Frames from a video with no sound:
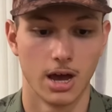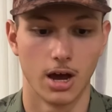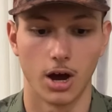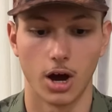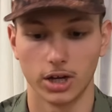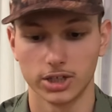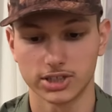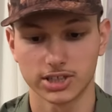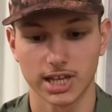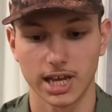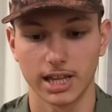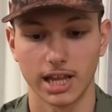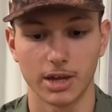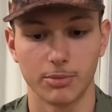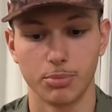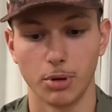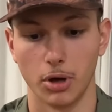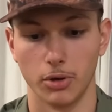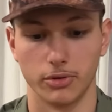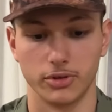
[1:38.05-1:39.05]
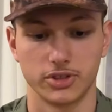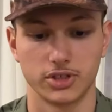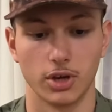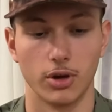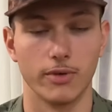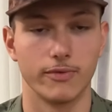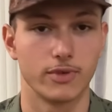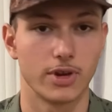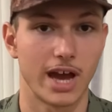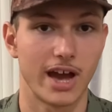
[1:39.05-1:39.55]
Honestly, I like both. So
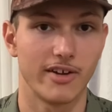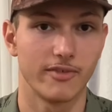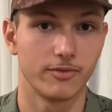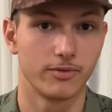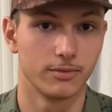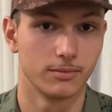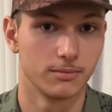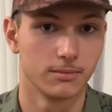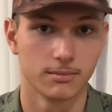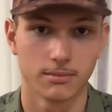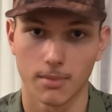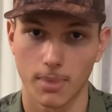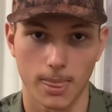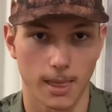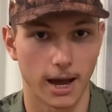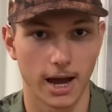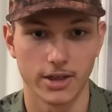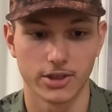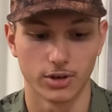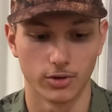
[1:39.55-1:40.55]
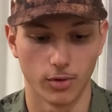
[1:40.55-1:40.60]
if you have either